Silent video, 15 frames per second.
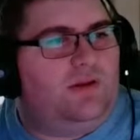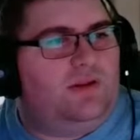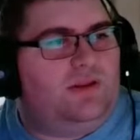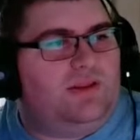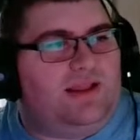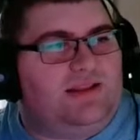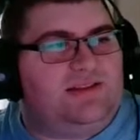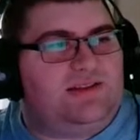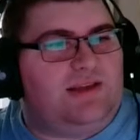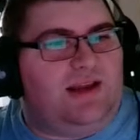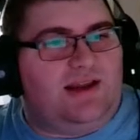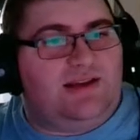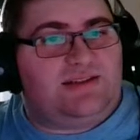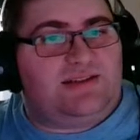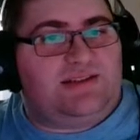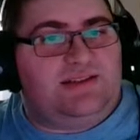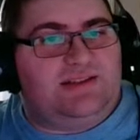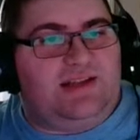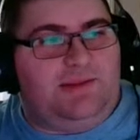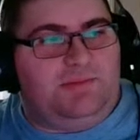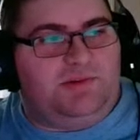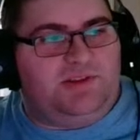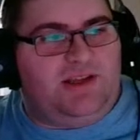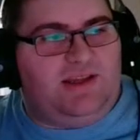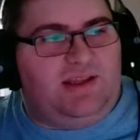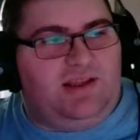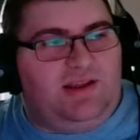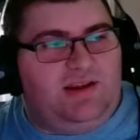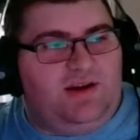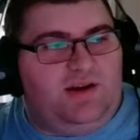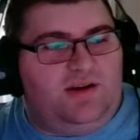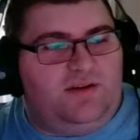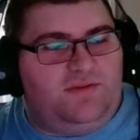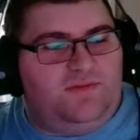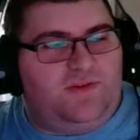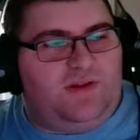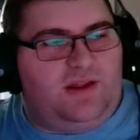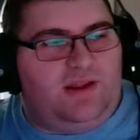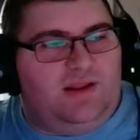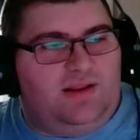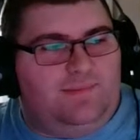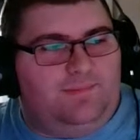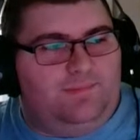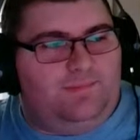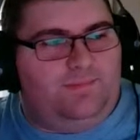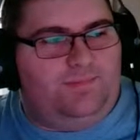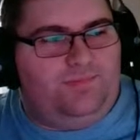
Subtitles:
That's the ISC table taken care of. So